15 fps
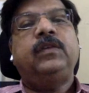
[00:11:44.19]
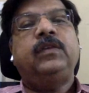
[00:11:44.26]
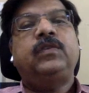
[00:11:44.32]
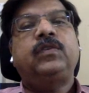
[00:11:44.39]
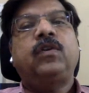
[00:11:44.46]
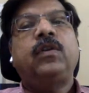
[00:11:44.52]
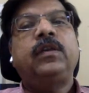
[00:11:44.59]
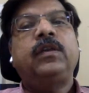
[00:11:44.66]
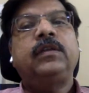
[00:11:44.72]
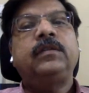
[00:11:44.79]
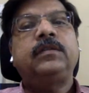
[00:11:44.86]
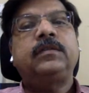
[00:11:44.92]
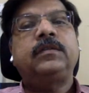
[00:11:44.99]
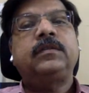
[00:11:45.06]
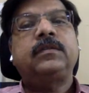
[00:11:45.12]

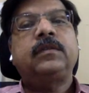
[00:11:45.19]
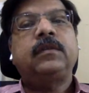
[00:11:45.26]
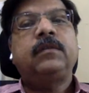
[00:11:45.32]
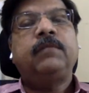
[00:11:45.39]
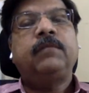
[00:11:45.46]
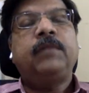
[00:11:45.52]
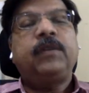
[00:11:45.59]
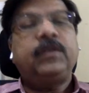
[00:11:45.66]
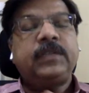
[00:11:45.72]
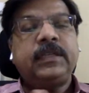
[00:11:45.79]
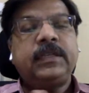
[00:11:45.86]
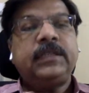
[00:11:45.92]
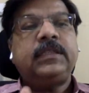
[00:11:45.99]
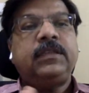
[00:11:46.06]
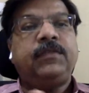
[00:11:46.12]
historians because
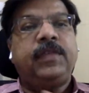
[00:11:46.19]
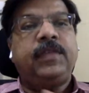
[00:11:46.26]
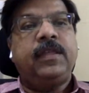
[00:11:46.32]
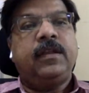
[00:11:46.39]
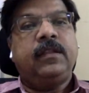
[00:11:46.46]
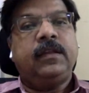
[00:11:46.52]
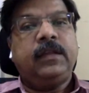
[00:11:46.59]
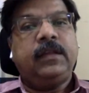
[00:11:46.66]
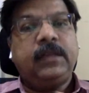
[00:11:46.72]
he's the winner.